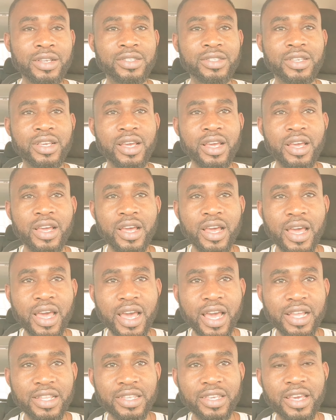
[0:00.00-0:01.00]
healthcare
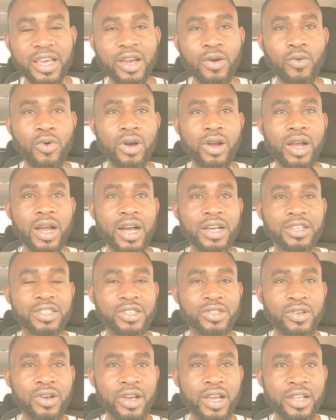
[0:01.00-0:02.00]
workers, senior healthcare
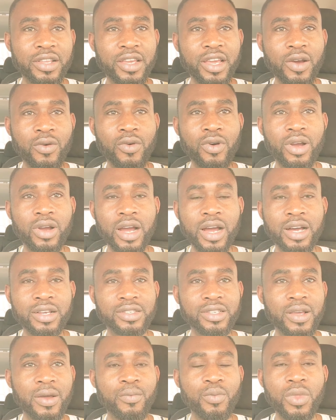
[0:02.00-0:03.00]
workers,
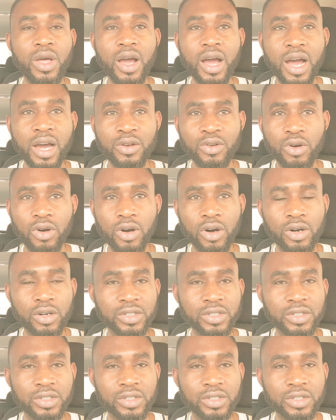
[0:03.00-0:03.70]
and all that.